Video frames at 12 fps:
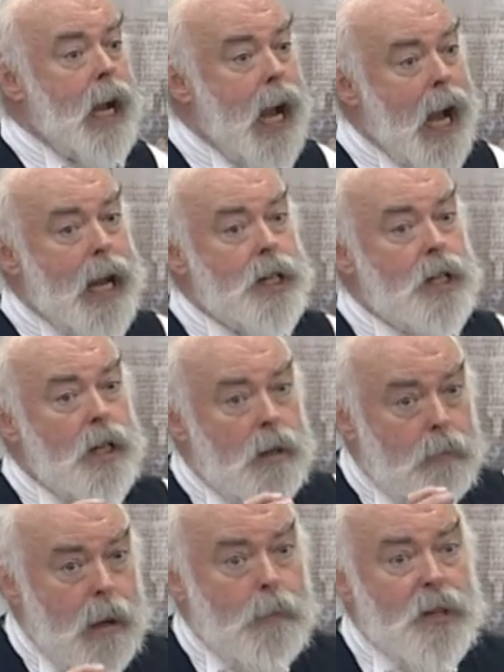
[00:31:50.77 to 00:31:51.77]
And
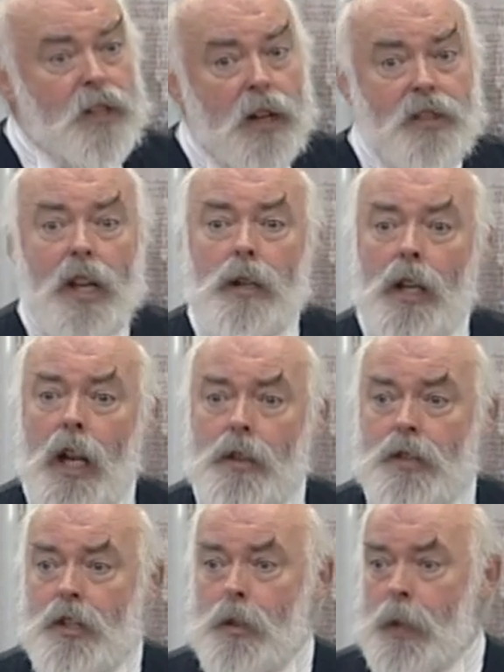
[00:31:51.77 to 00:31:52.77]
members are so
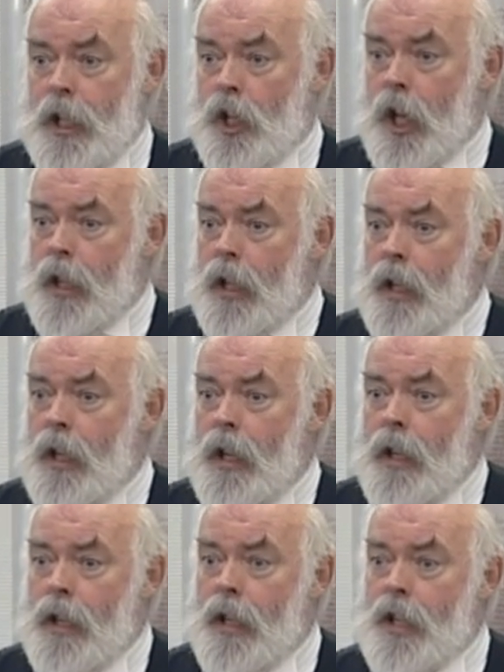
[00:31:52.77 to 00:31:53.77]
close to each other
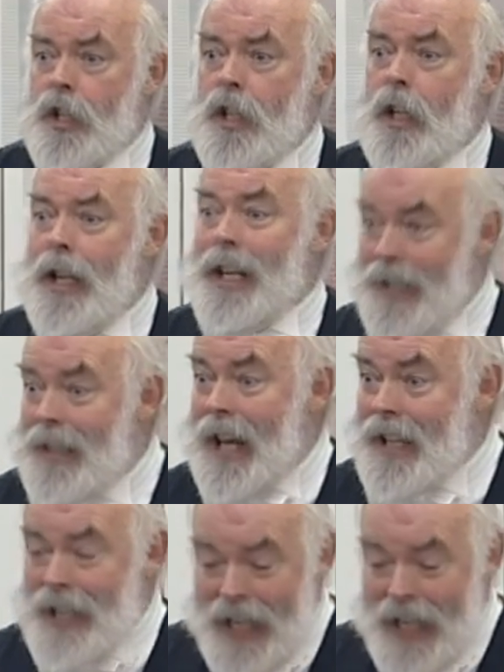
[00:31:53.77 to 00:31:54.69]
that it, that